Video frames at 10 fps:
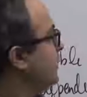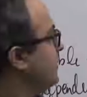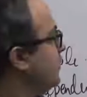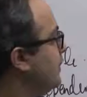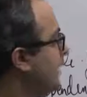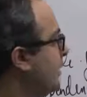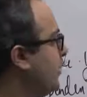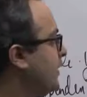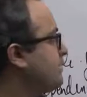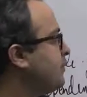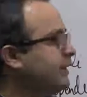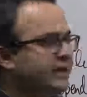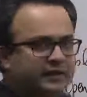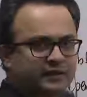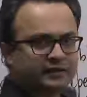you'll get a
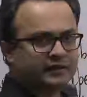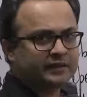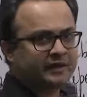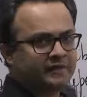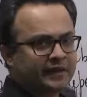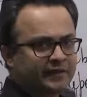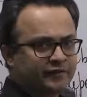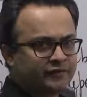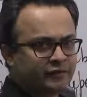corresponding real value